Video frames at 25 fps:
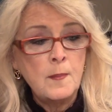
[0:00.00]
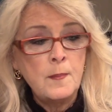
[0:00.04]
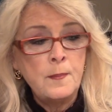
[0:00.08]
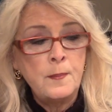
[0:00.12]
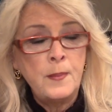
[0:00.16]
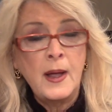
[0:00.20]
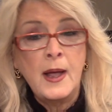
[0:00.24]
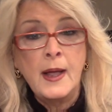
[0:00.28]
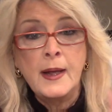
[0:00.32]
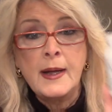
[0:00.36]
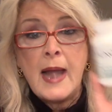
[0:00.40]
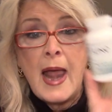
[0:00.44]

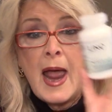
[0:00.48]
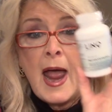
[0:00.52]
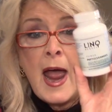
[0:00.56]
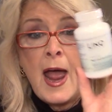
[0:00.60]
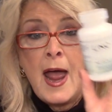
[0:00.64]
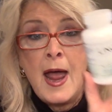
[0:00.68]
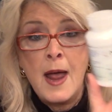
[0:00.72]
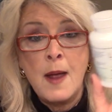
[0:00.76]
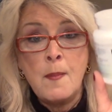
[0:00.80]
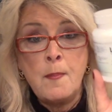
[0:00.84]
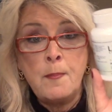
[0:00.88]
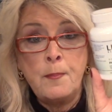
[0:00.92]
but
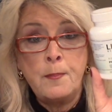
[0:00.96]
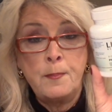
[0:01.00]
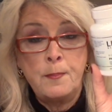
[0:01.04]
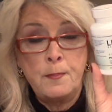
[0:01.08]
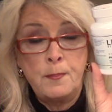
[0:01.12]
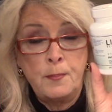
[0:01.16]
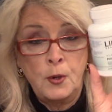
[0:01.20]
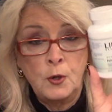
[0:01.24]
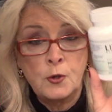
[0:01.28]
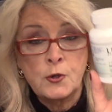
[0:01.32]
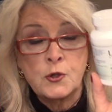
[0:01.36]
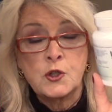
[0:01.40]
I
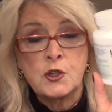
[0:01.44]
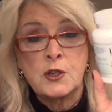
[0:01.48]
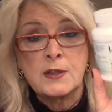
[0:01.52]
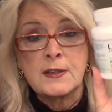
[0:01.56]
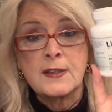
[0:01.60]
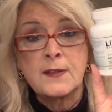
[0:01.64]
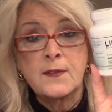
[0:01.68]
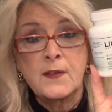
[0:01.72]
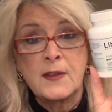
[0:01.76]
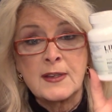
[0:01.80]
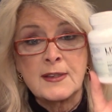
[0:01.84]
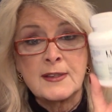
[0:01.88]

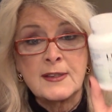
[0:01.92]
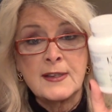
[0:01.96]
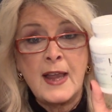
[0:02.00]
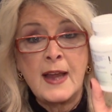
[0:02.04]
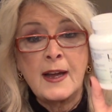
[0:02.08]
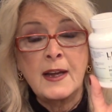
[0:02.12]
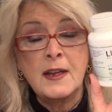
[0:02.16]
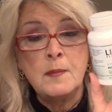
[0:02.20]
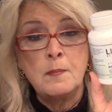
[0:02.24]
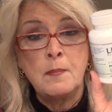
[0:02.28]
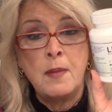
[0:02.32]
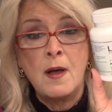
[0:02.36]
purchased the
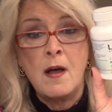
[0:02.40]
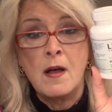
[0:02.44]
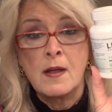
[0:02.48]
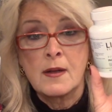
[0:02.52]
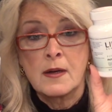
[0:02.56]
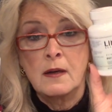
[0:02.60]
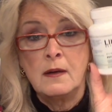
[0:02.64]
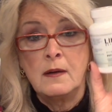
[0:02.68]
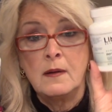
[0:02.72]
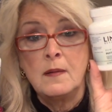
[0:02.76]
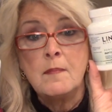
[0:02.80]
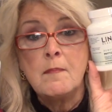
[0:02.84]
second
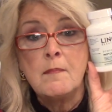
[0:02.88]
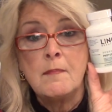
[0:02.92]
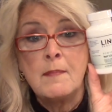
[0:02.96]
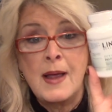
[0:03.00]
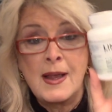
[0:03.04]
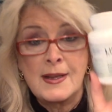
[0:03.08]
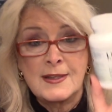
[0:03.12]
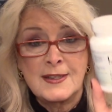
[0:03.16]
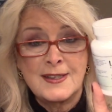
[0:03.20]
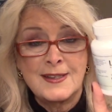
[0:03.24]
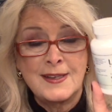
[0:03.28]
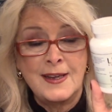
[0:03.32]
bottle
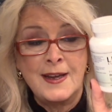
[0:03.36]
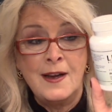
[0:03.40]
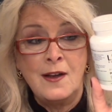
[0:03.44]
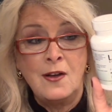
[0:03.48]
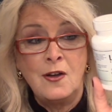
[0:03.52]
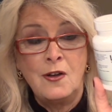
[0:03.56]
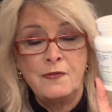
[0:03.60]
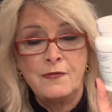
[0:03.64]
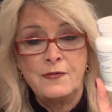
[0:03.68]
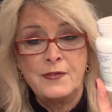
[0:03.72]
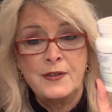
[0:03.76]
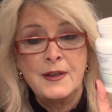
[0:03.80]

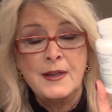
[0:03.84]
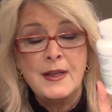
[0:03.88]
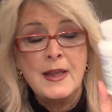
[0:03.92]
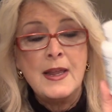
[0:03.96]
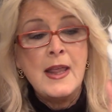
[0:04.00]
myself.